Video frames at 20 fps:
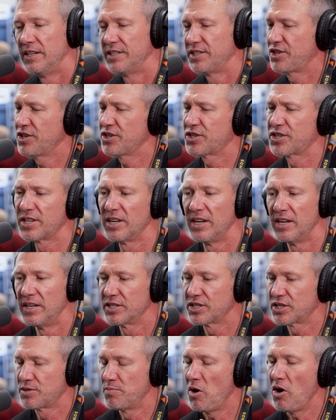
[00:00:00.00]
It's just
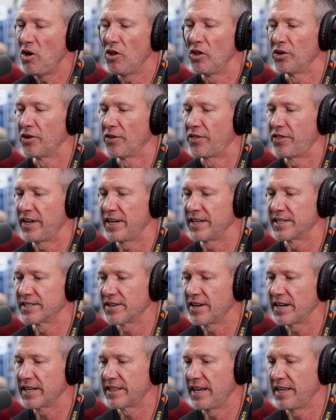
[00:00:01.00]
small little
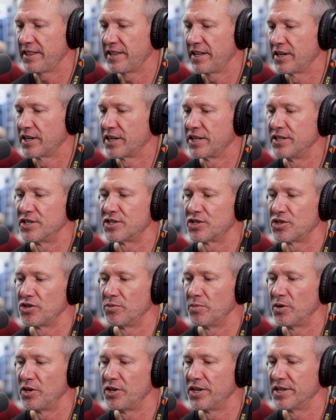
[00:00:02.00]
things like that that a
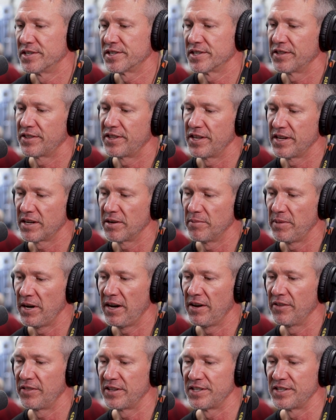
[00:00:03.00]
consumer doesn't think about.